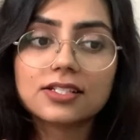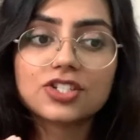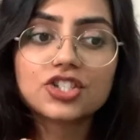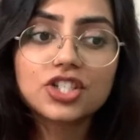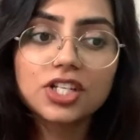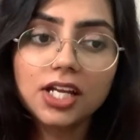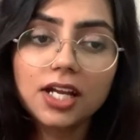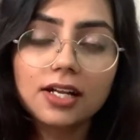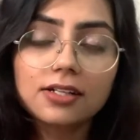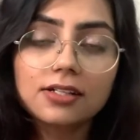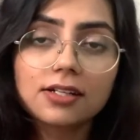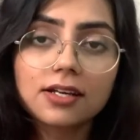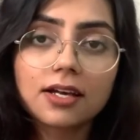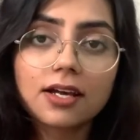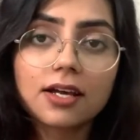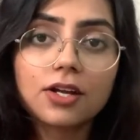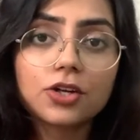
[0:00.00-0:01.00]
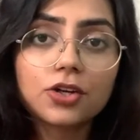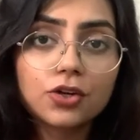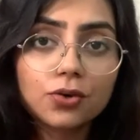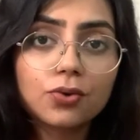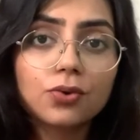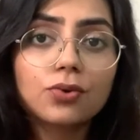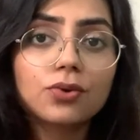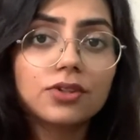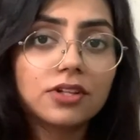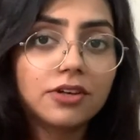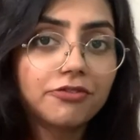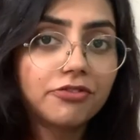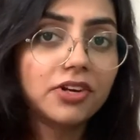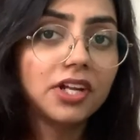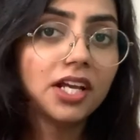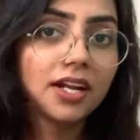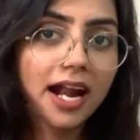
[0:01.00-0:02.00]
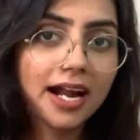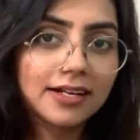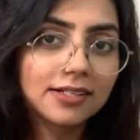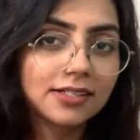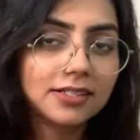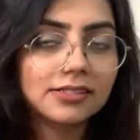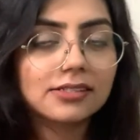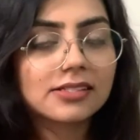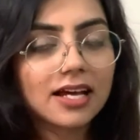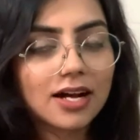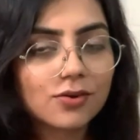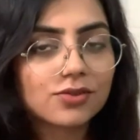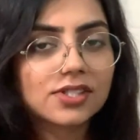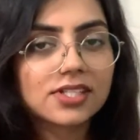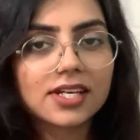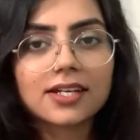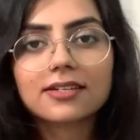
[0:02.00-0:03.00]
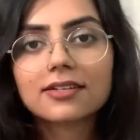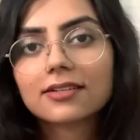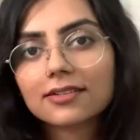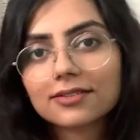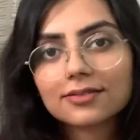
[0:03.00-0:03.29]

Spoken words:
a shield to the free radicals outside.